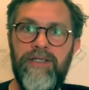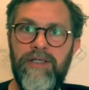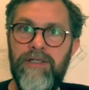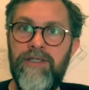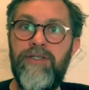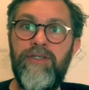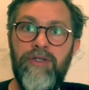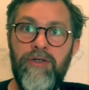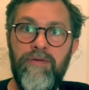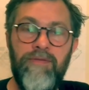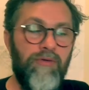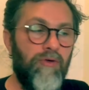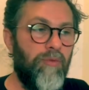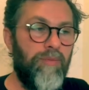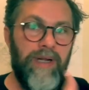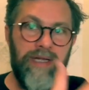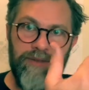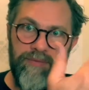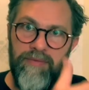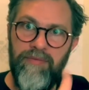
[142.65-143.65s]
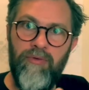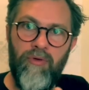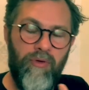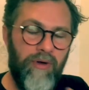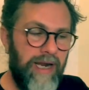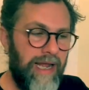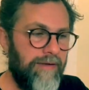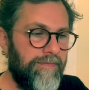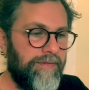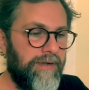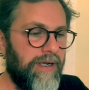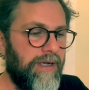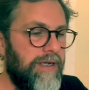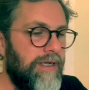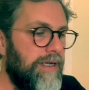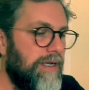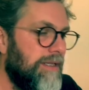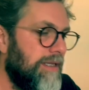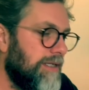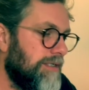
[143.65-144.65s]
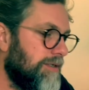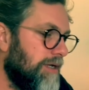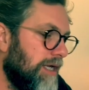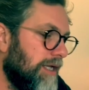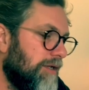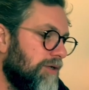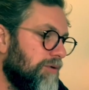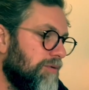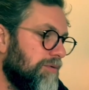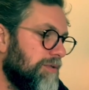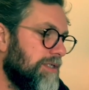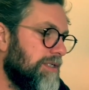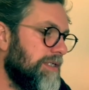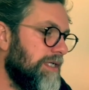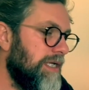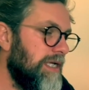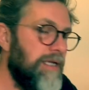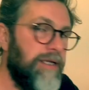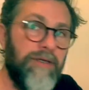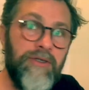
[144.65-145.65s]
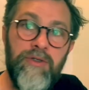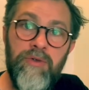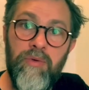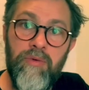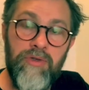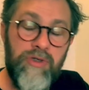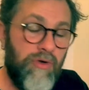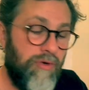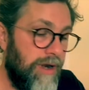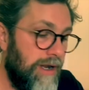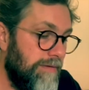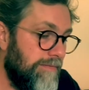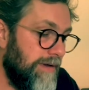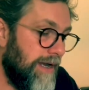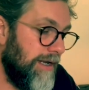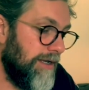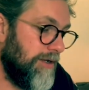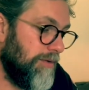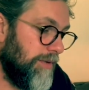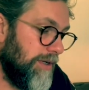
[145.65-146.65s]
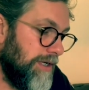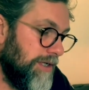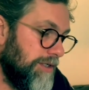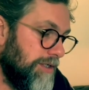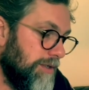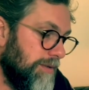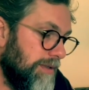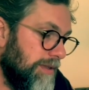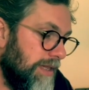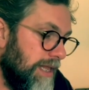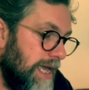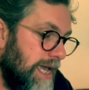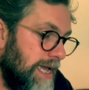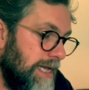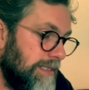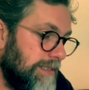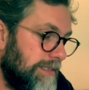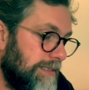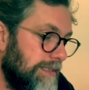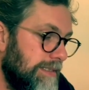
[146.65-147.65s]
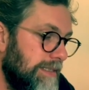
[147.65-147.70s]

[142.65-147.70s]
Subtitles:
So there's two floor plans before and after. And that's kind of cool to see because you always create value when you're doing that.